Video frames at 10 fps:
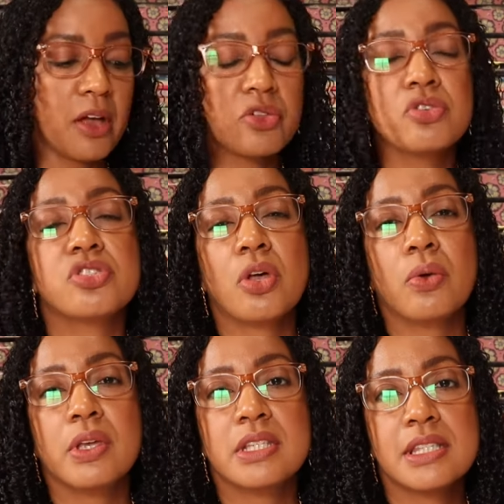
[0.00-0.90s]
other
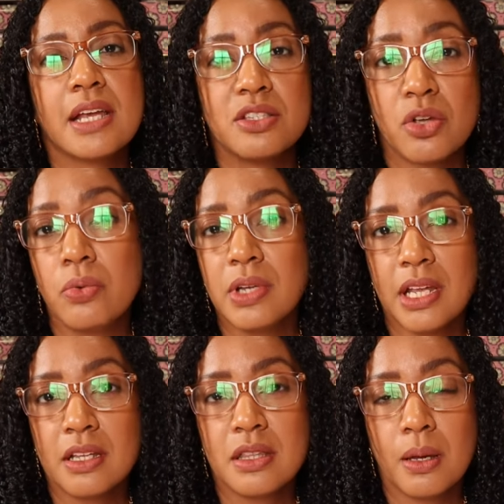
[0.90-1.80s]
sewists that
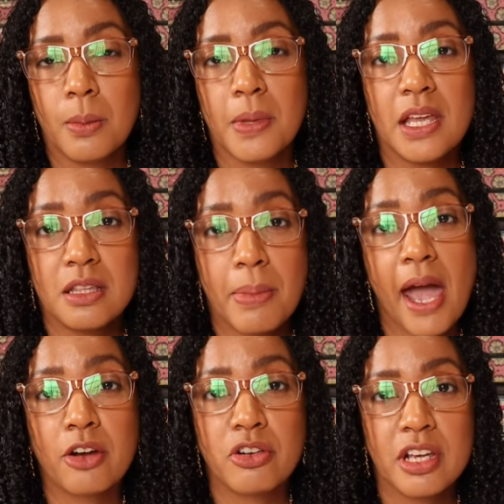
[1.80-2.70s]
donated them in the
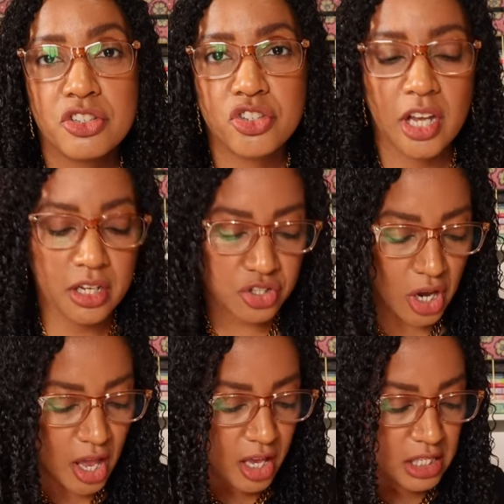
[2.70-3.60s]
pattern exchange.
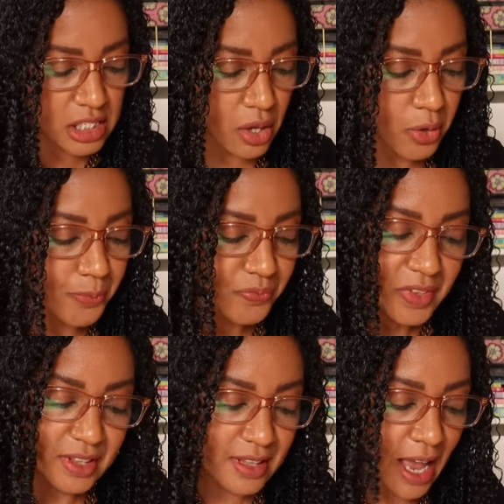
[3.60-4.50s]
So
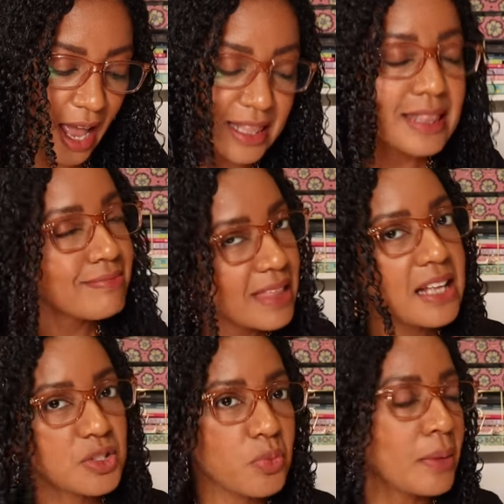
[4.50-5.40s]
that's where